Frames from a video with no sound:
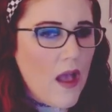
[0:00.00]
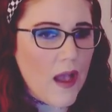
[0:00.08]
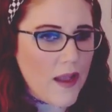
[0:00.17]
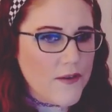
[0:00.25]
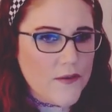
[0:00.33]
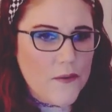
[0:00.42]

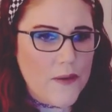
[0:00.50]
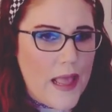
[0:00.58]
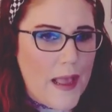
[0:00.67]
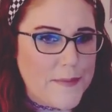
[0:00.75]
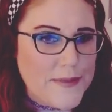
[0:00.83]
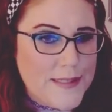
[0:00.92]
I don't know what
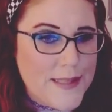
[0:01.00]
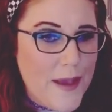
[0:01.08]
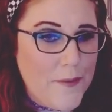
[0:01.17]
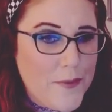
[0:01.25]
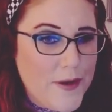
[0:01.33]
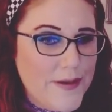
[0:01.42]
happened to
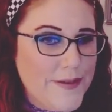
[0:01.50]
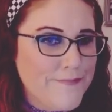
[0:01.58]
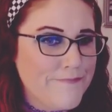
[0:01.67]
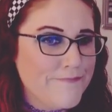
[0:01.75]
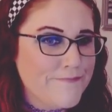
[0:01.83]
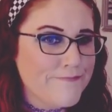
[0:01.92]
that one.
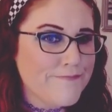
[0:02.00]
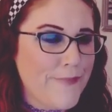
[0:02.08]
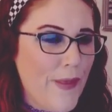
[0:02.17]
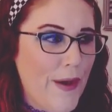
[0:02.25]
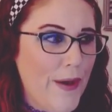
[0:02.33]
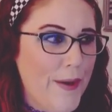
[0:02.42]

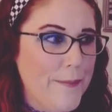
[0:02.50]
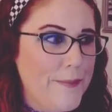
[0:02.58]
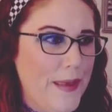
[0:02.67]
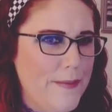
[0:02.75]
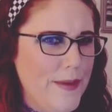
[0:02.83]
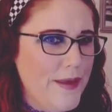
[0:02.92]

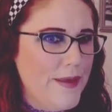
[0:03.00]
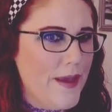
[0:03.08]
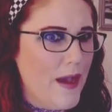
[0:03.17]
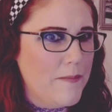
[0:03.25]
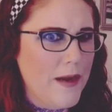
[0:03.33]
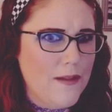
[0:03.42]
Maybe
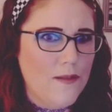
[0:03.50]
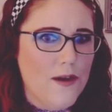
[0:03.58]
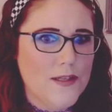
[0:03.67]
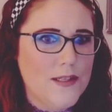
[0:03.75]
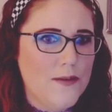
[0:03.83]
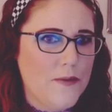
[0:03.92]
I might have
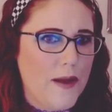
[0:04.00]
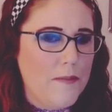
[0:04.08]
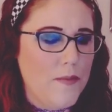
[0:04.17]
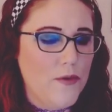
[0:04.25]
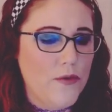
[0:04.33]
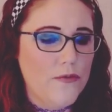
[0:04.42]
lost it when I
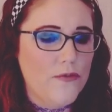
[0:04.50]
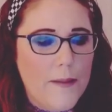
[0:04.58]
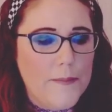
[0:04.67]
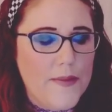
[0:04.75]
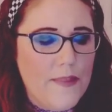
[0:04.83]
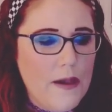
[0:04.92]
moved,
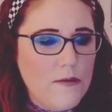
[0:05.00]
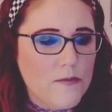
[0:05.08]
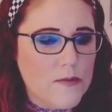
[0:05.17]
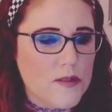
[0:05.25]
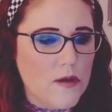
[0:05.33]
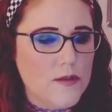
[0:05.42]
but that one
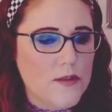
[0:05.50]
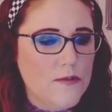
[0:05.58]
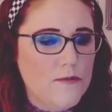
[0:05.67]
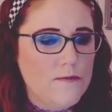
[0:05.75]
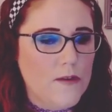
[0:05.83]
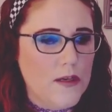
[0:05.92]
was also
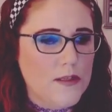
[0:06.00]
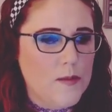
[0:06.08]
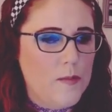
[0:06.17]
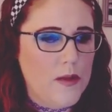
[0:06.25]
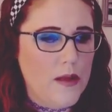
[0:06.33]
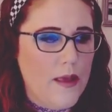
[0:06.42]
fun to
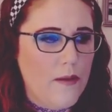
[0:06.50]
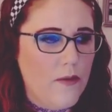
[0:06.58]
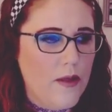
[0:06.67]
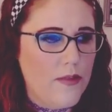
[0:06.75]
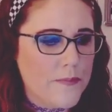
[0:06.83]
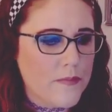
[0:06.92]
play
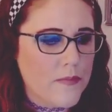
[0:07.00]
with.